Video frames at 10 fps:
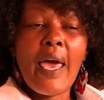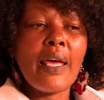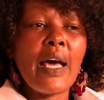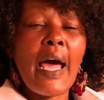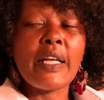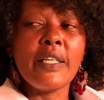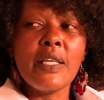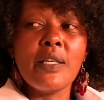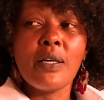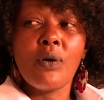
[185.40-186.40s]
And I
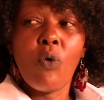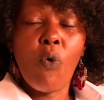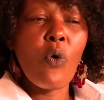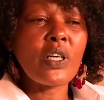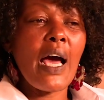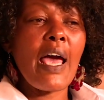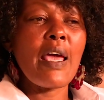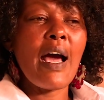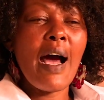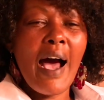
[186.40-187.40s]
did what
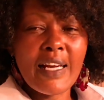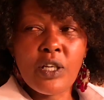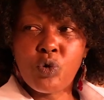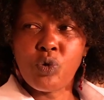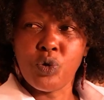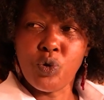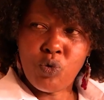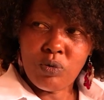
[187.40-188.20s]
I had to do,